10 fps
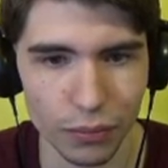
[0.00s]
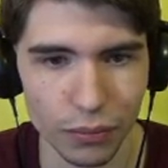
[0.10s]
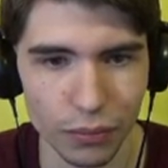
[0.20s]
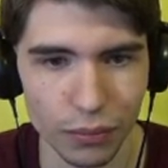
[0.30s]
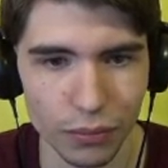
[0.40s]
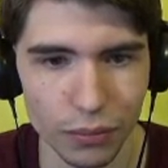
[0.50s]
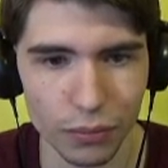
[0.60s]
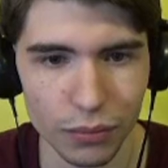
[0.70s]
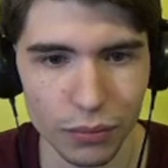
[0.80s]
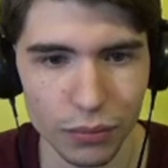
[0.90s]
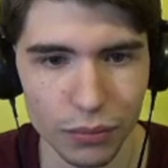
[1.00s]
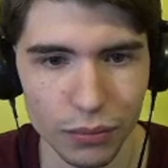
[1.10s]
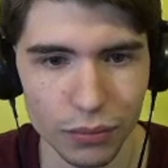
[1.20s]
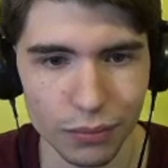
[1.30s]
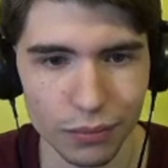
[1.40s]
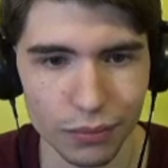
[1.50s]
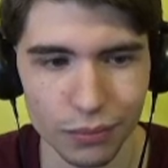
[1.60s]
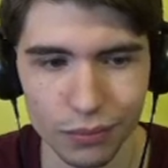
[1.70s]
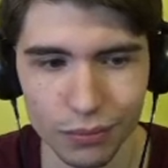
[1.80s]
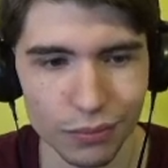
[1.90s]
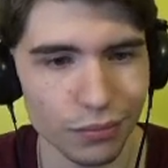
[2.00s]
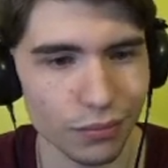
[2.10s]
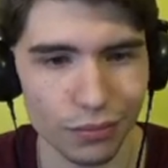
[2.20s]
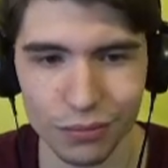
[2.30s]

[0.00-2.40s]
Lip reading: (no one is talking)